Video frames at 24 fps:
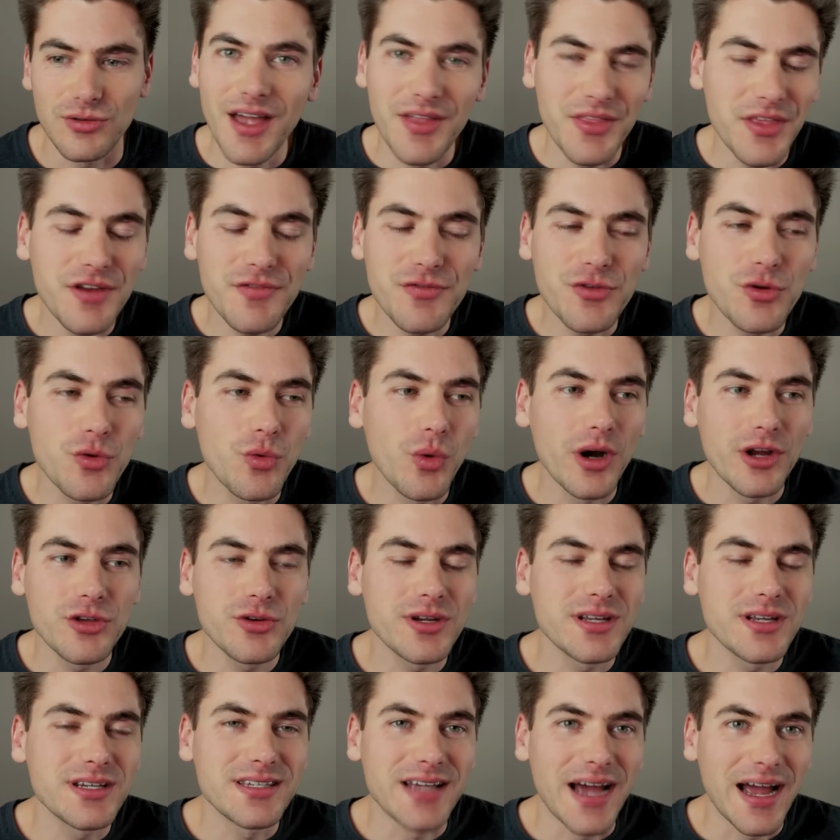And then if you want, you
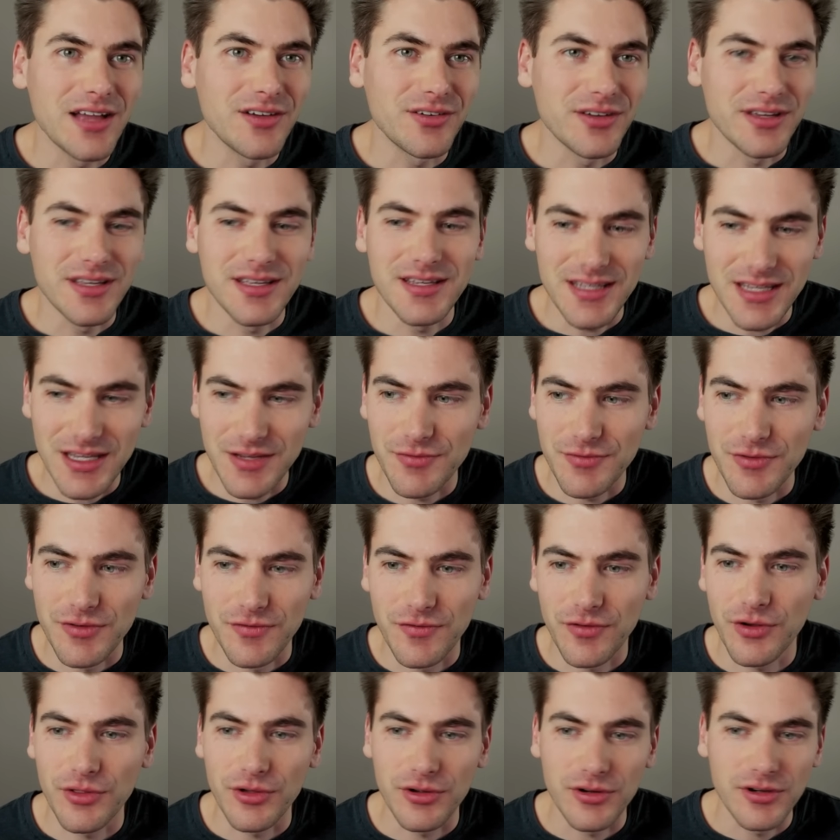can dial in even
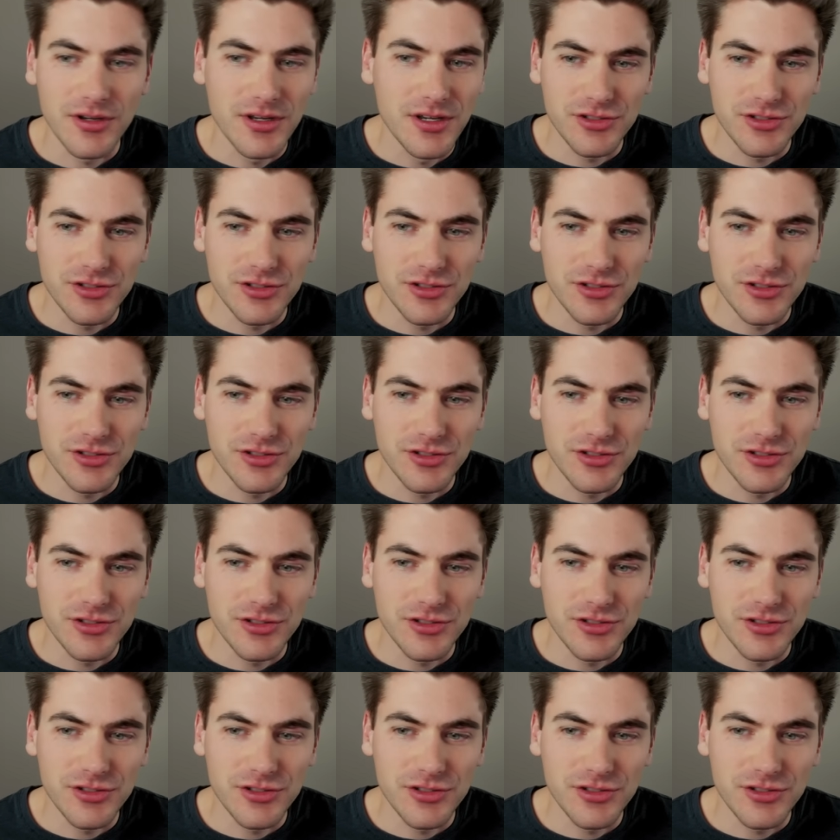further.